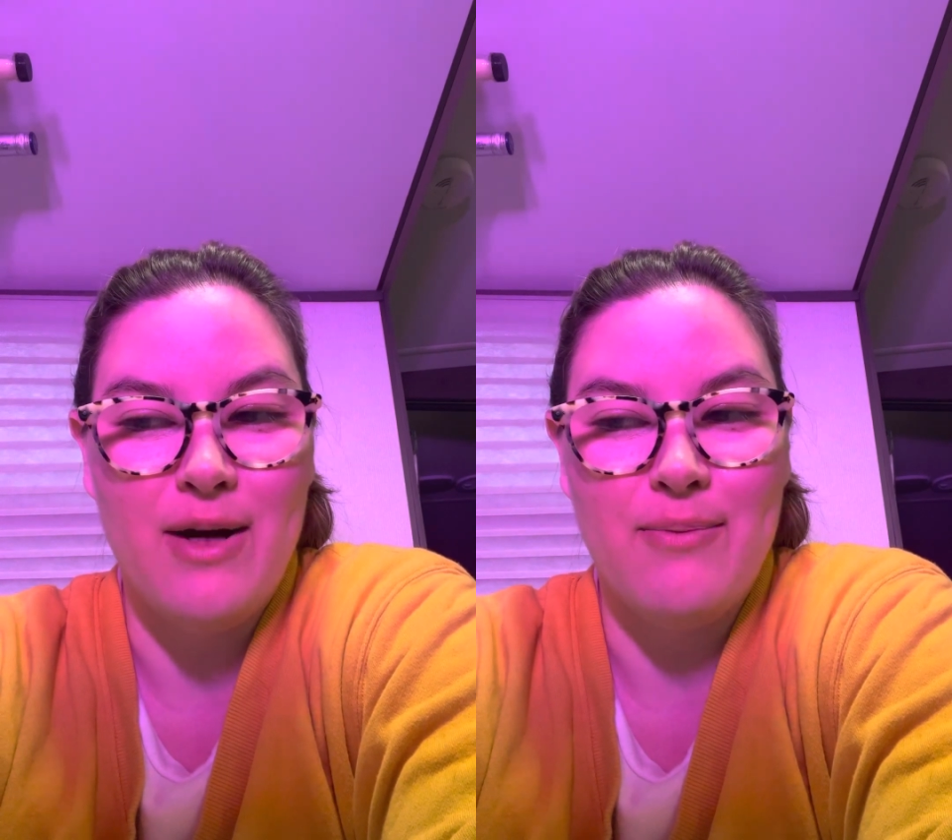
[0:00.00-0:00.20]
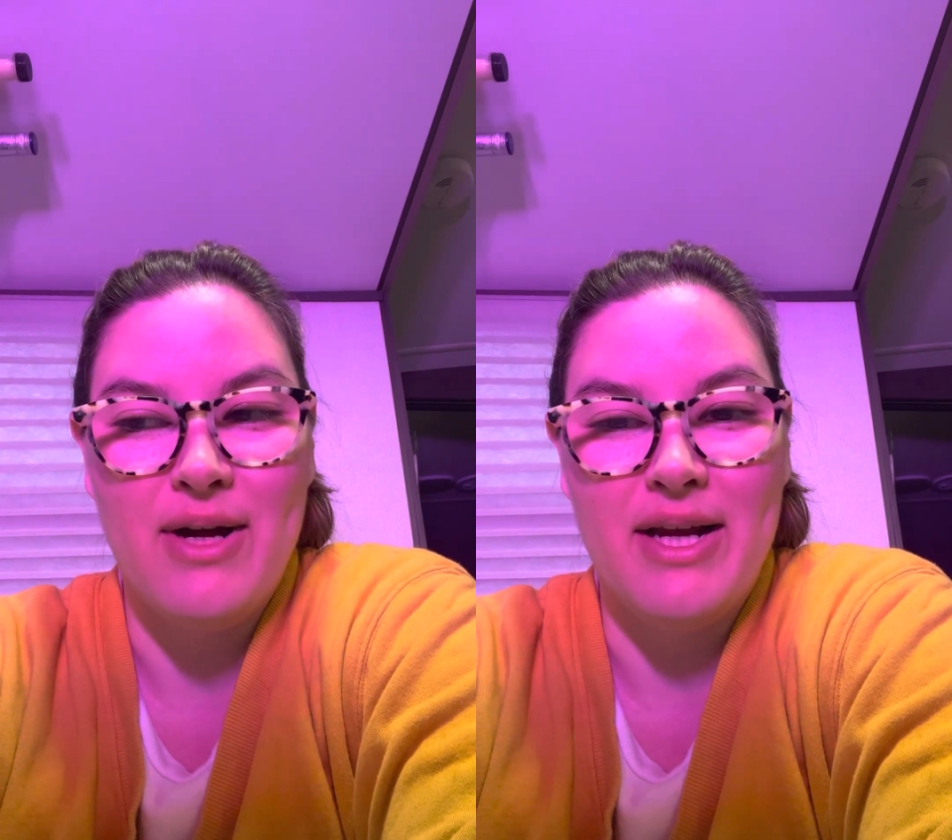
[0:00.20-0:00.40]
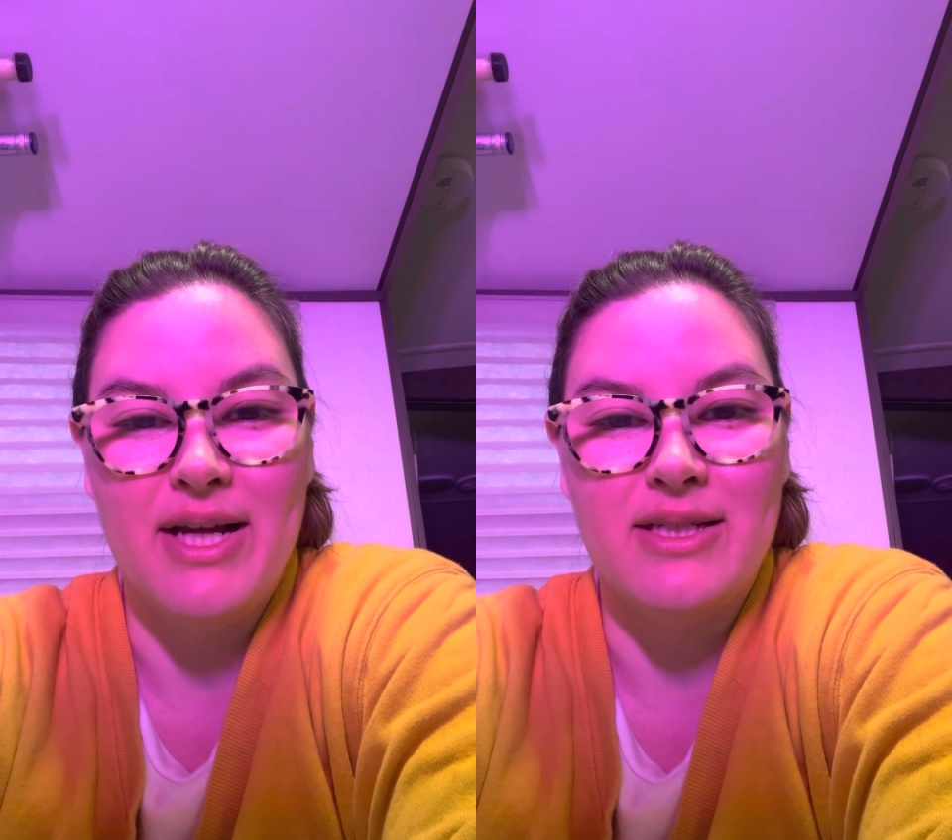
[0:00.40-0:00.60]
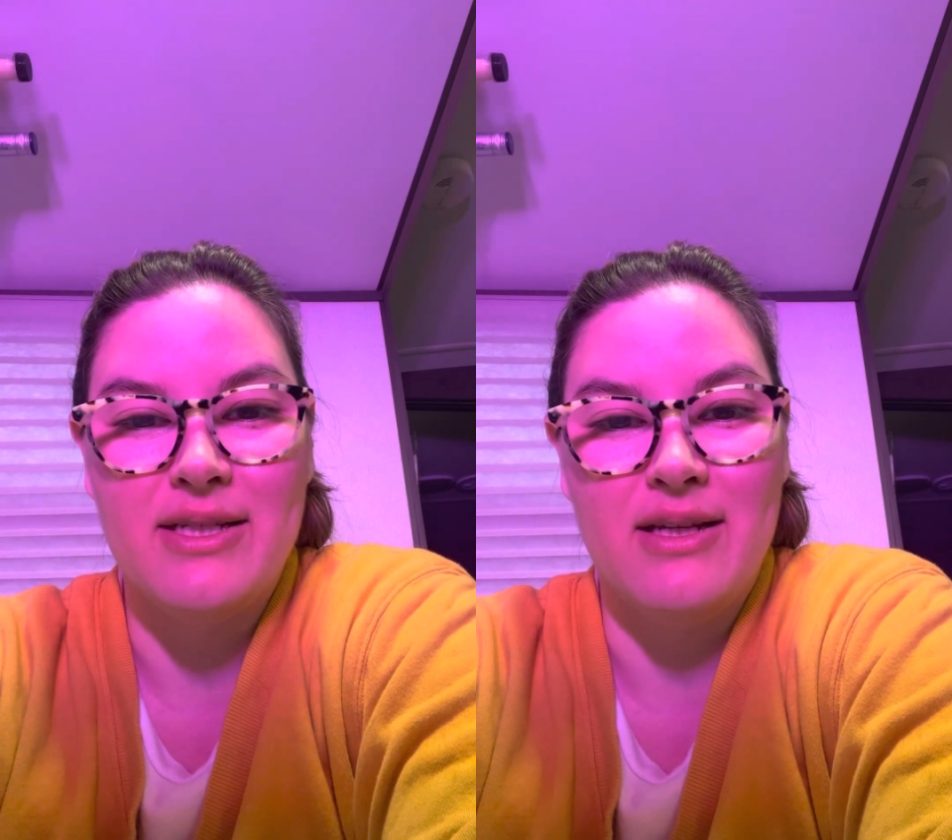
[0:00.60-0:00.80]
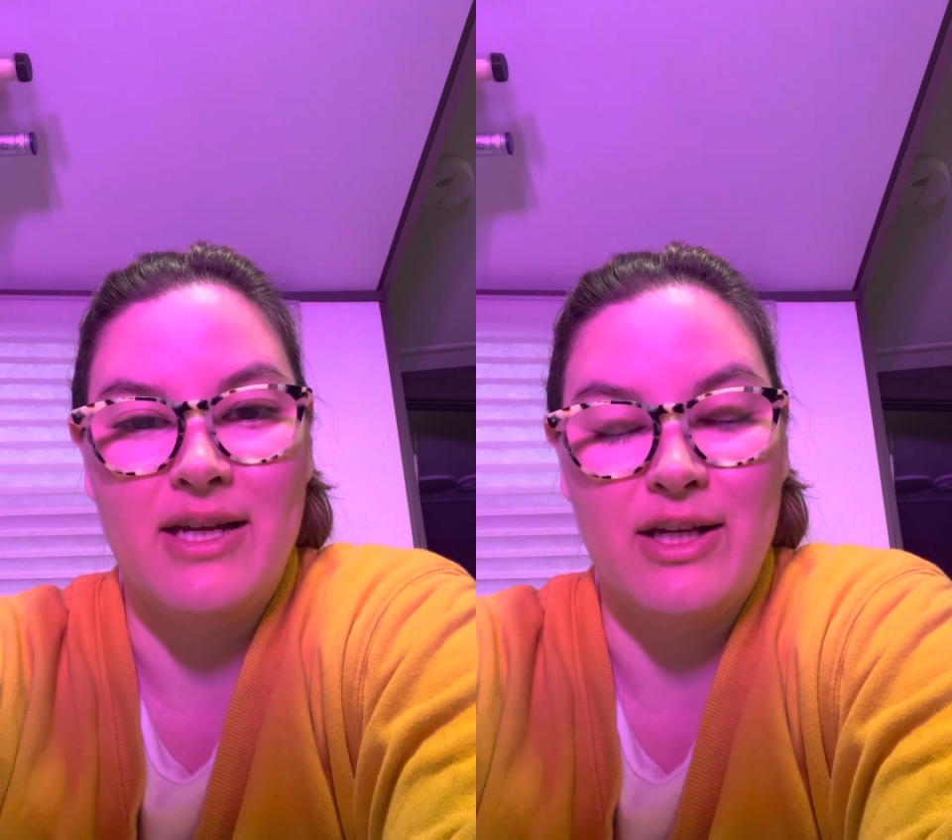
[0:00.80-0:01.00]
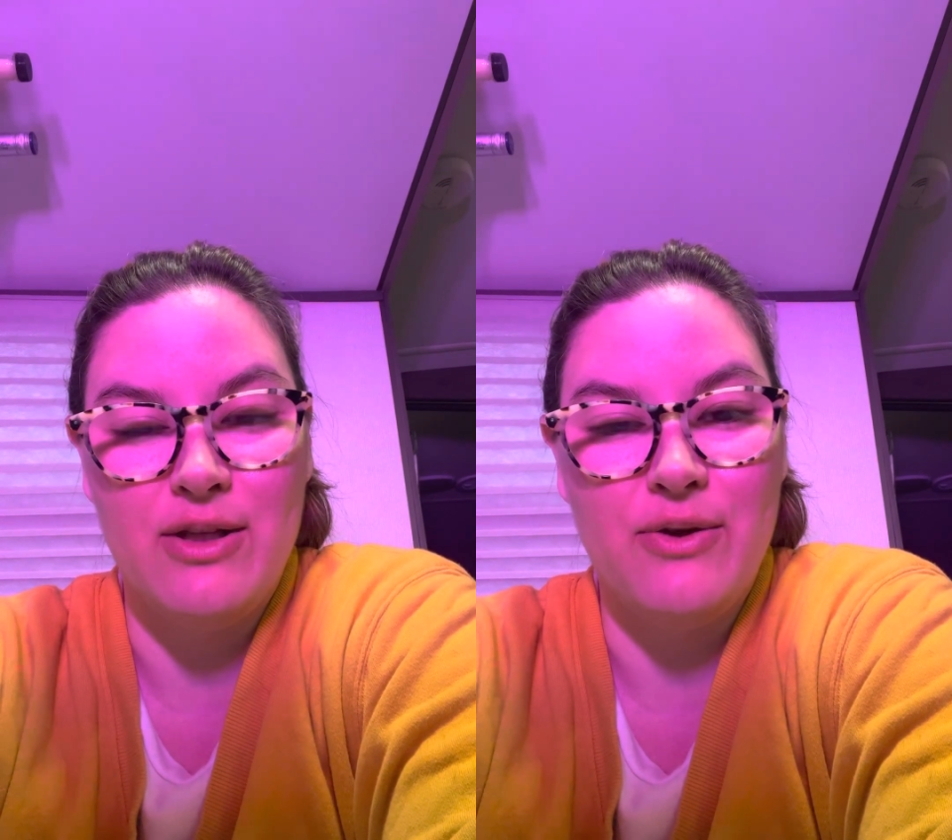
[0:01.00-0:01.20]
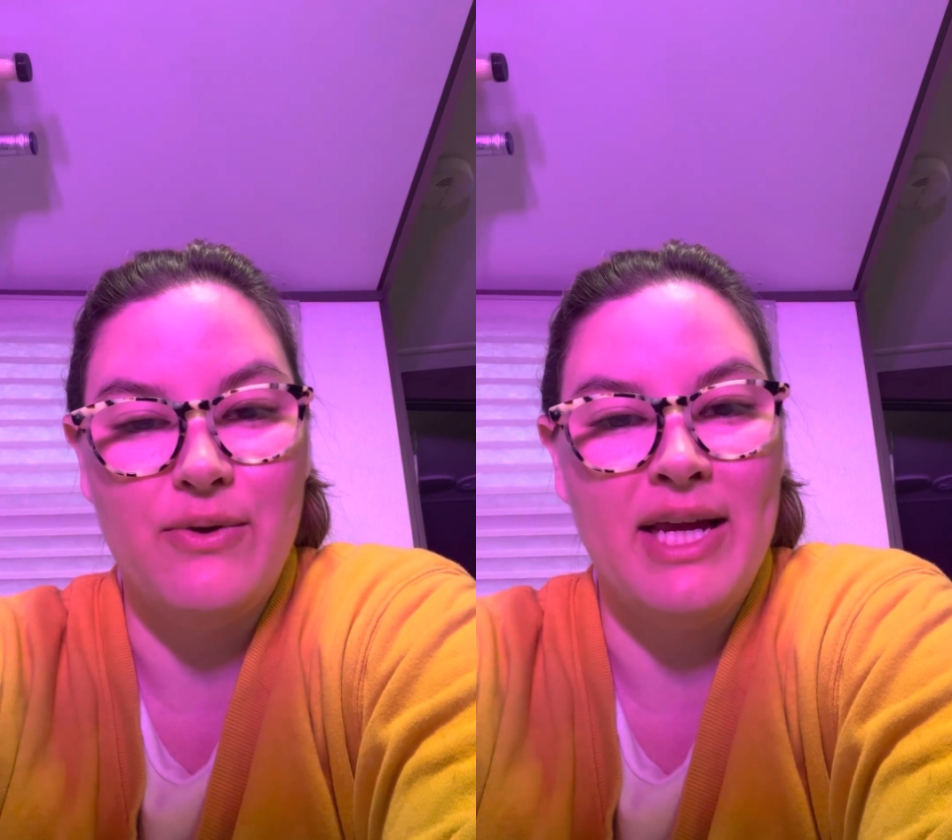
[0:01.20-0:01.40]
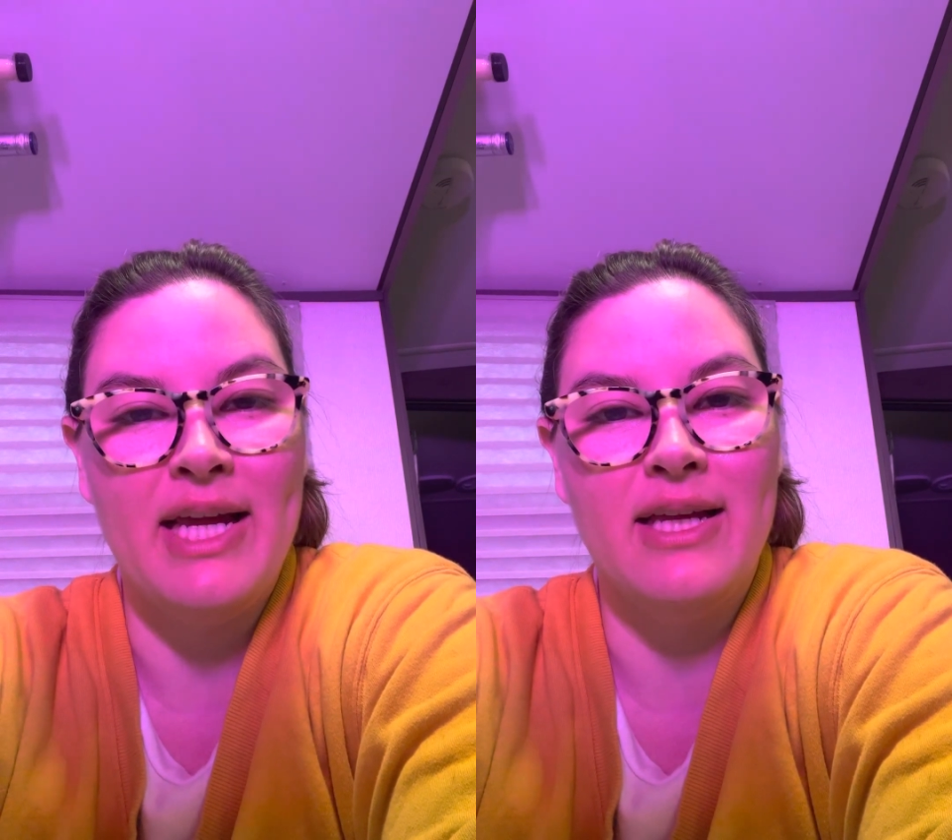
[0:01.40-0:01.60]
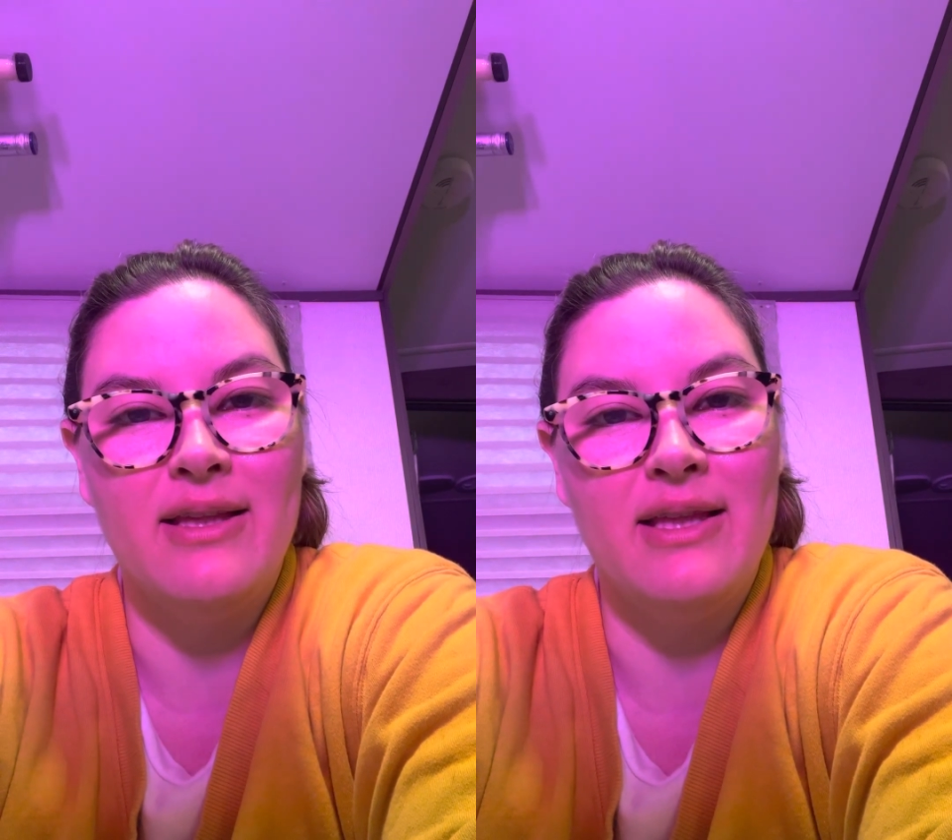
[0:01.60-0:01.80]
product including